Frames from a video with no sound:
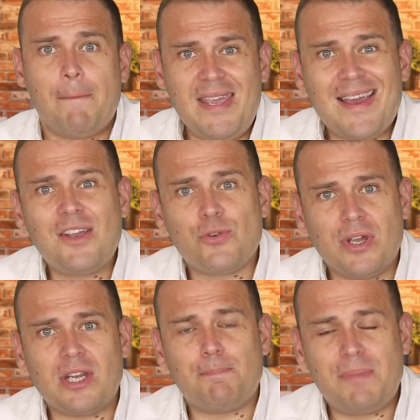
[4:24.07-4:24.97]
Be
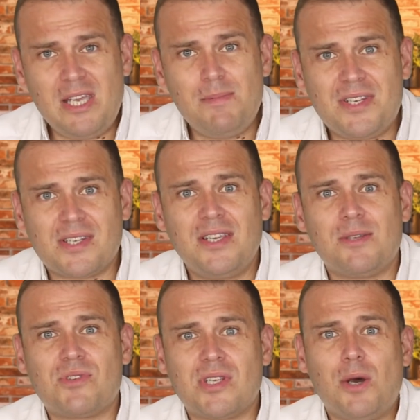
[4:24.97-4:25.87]
angry at the BBC
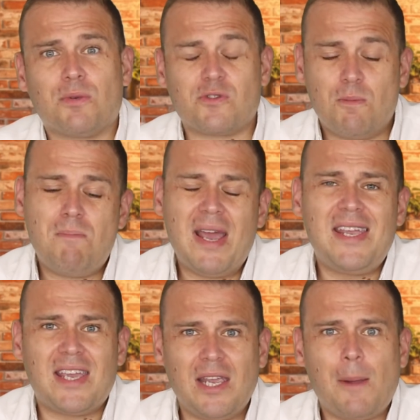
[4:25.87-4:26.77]
themselves for
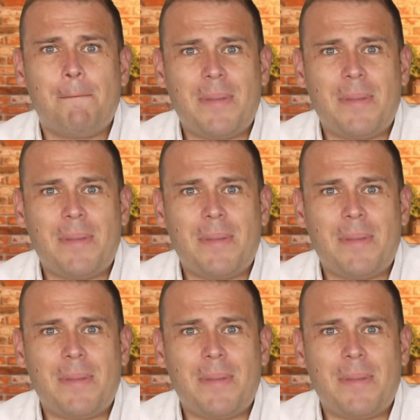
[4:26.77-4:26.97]
making